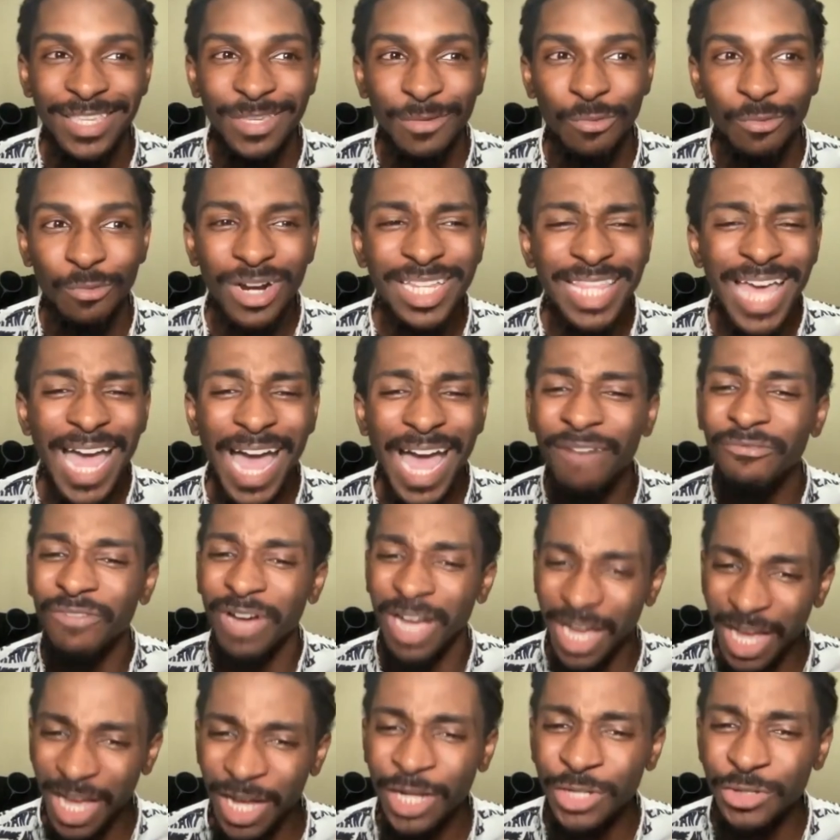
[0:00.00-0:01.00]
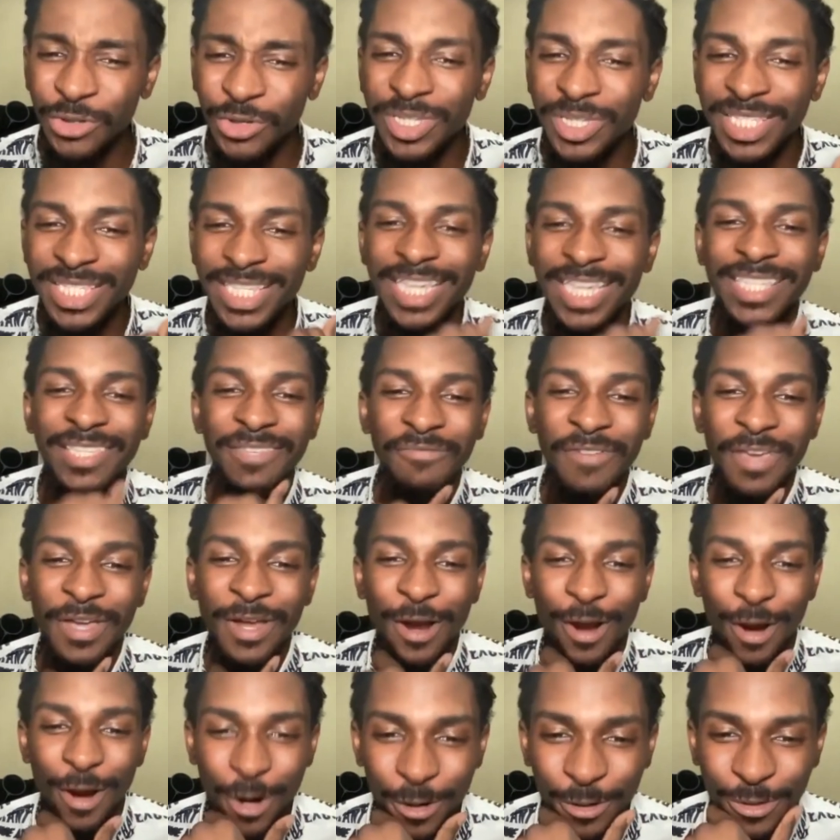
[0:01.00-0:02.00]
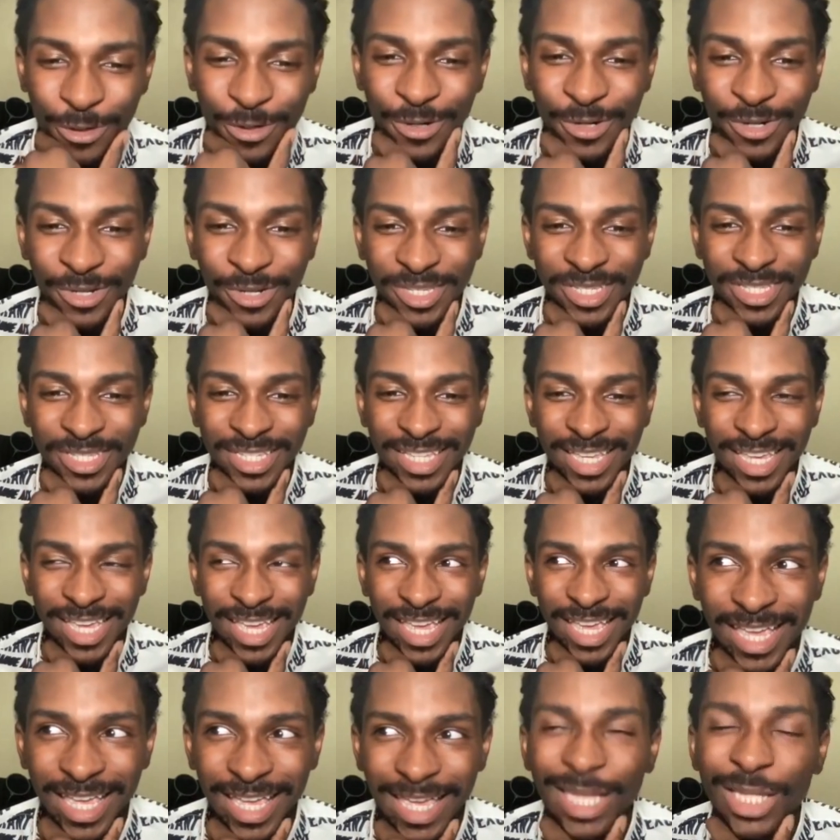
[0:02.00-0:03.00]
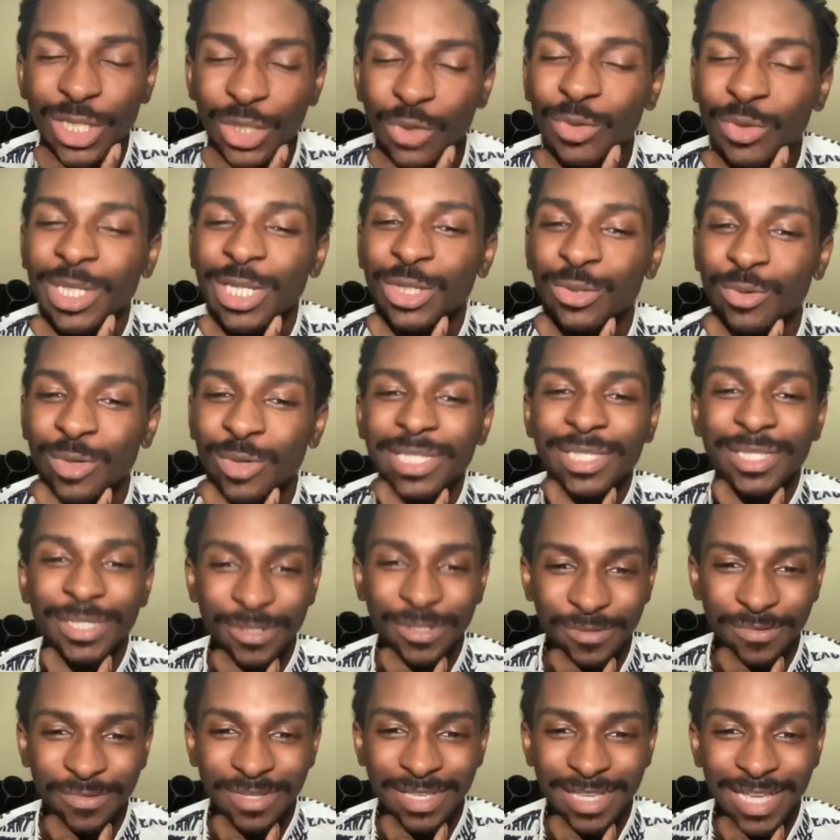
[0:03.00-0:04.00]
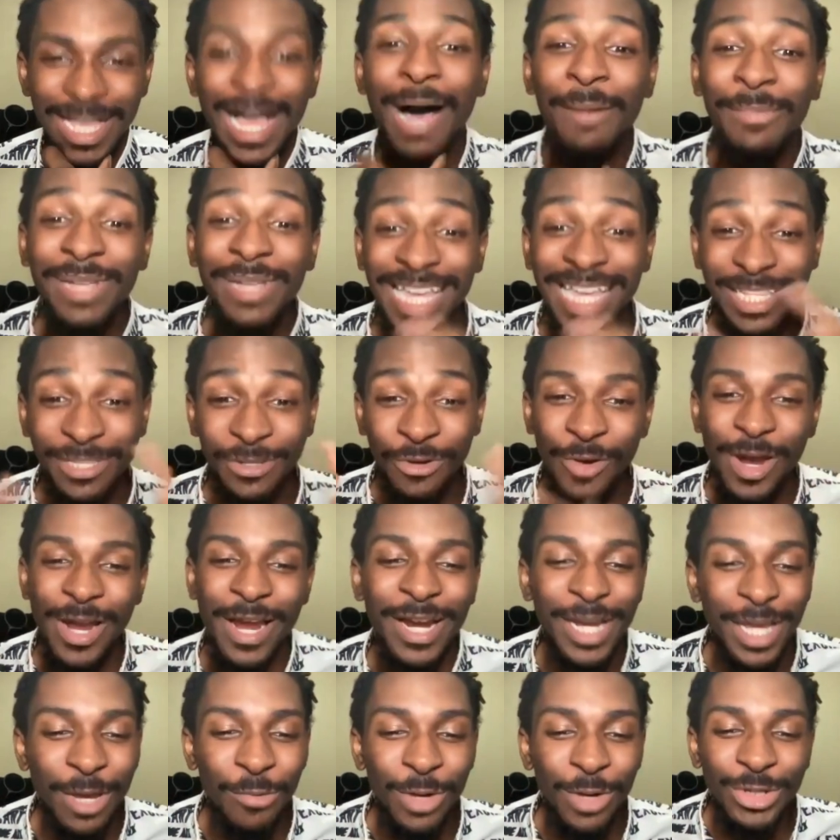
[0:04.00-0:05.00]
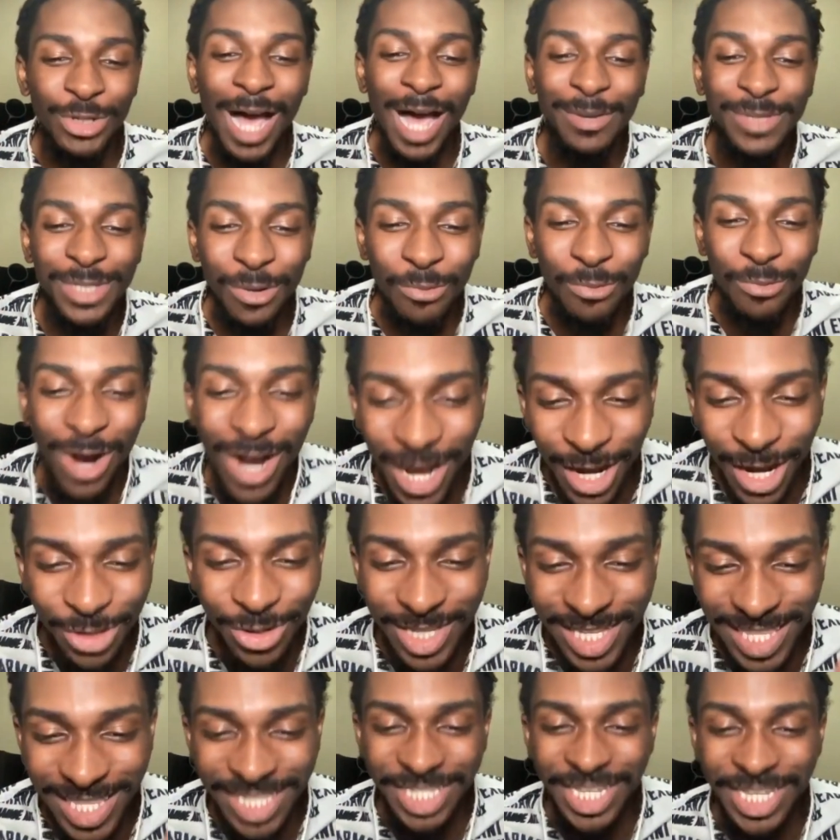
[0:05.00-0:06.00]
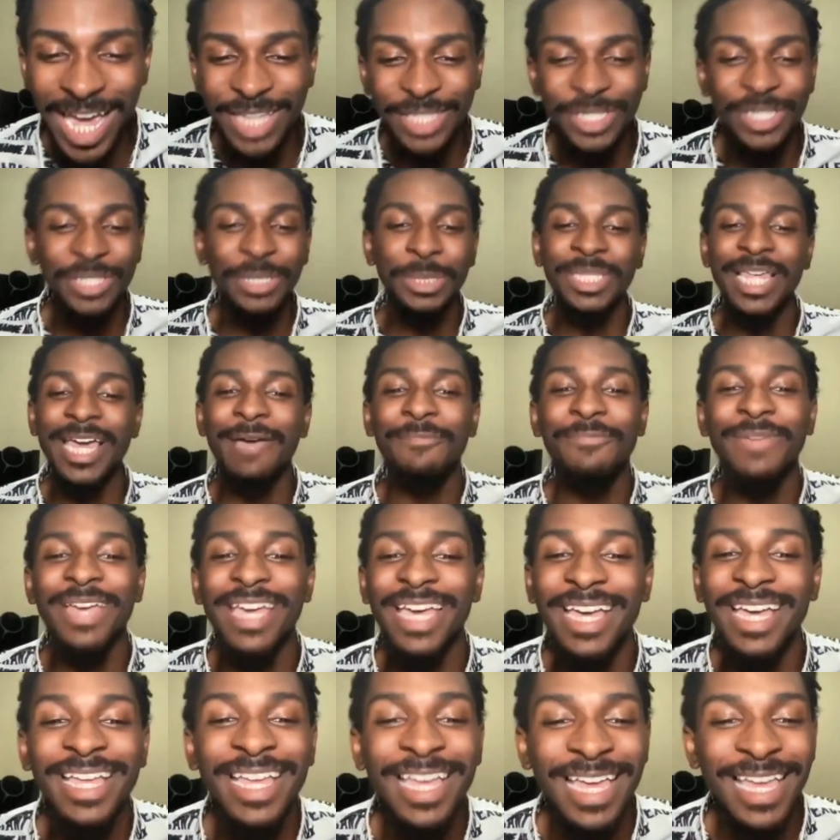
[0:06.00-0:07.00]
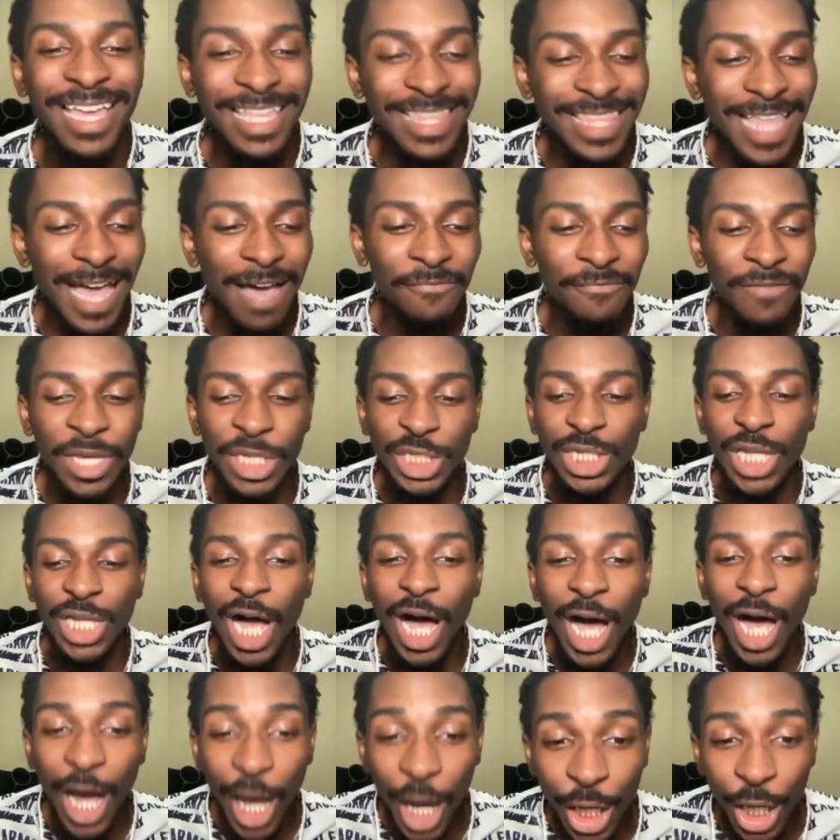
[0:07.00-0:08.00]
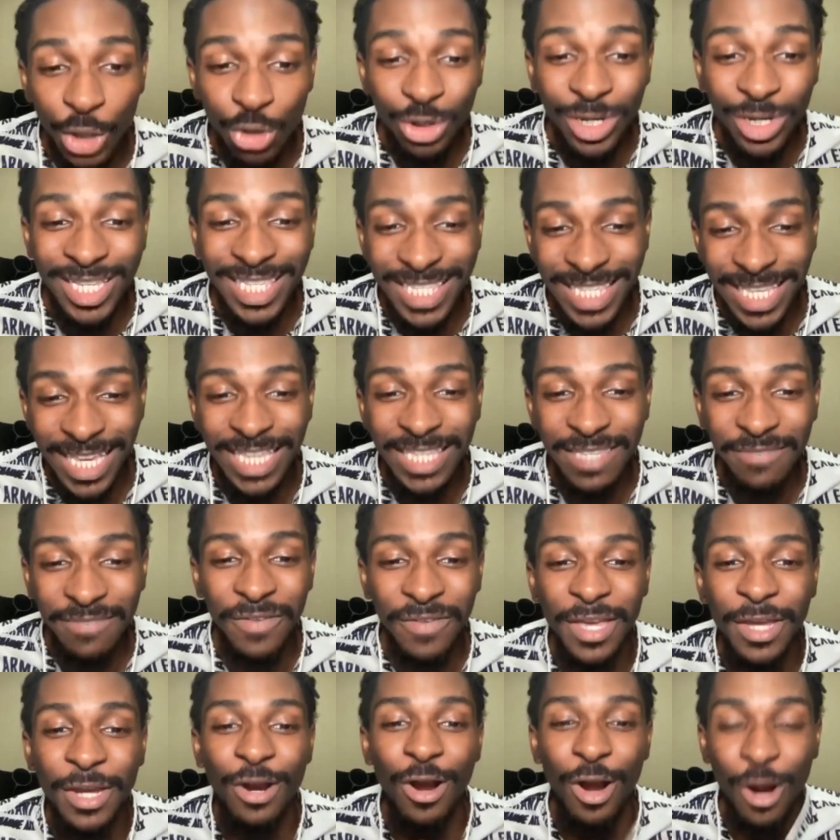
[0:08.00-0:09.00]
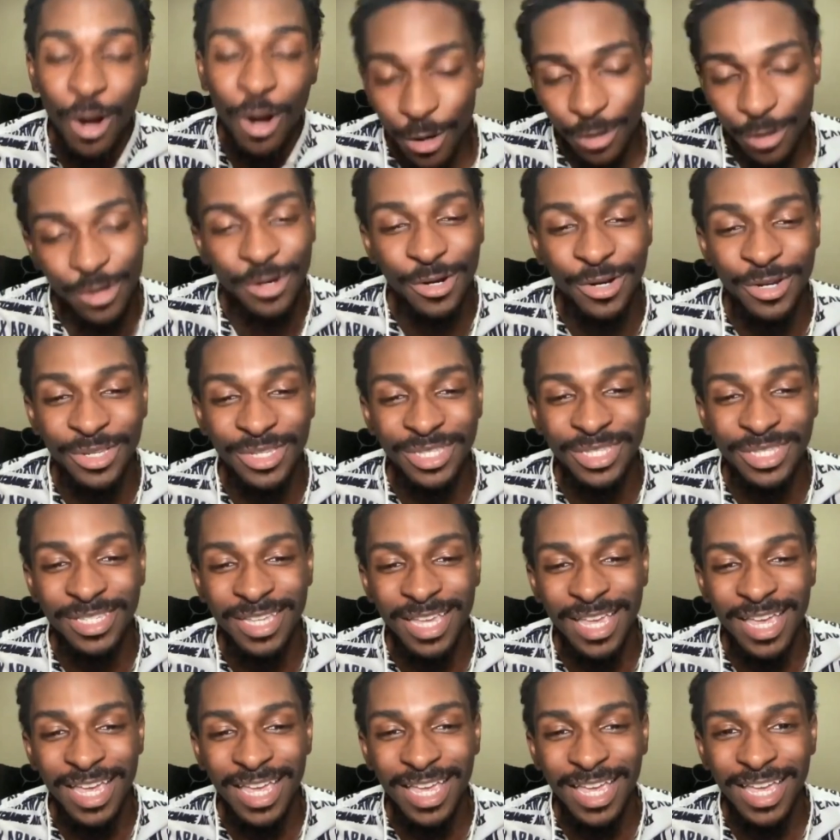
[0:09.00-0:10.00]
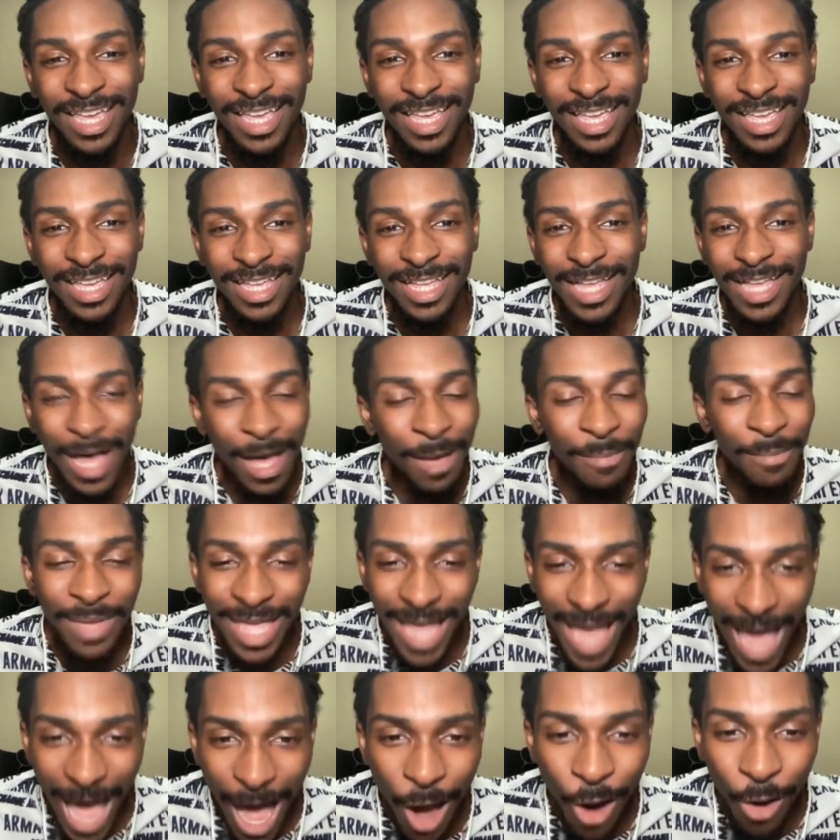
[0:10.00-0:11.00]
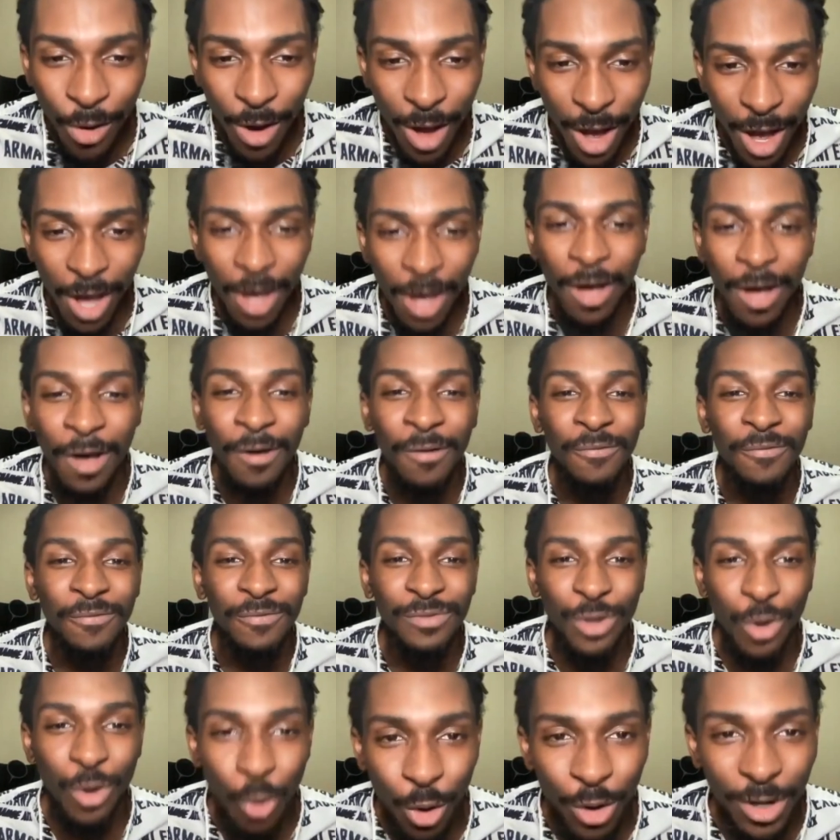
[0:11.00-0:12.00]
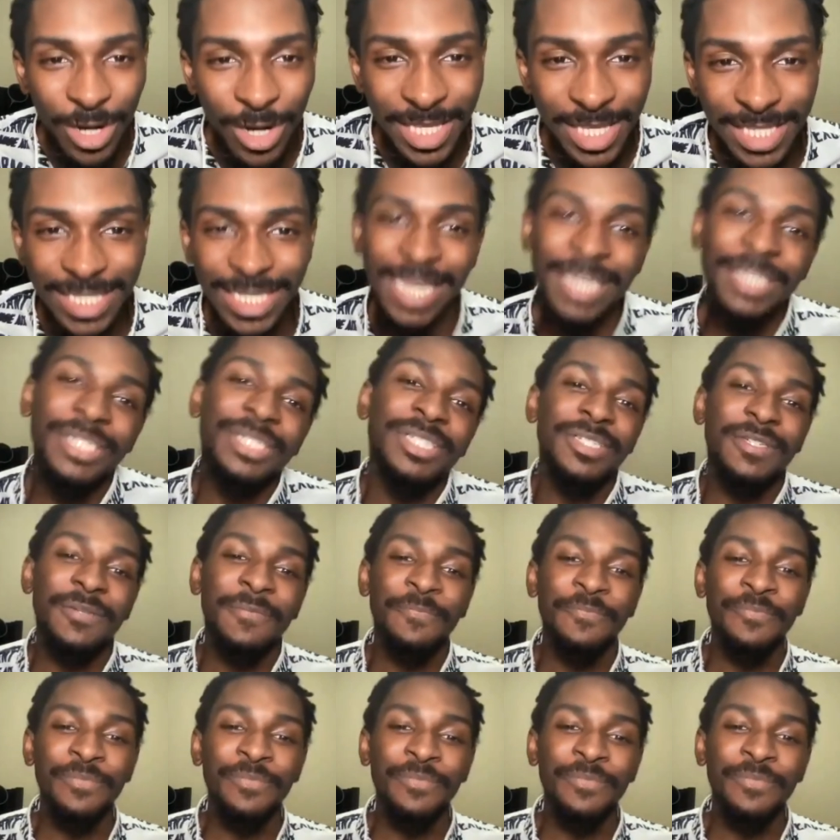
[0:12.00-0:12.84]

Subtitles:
we're going to have 100 six-figure earners in 2022 coming out of New Era. Can we drop some 100s in the chat just for that, man? That vision, 100 six-figure earners coming out of the organization.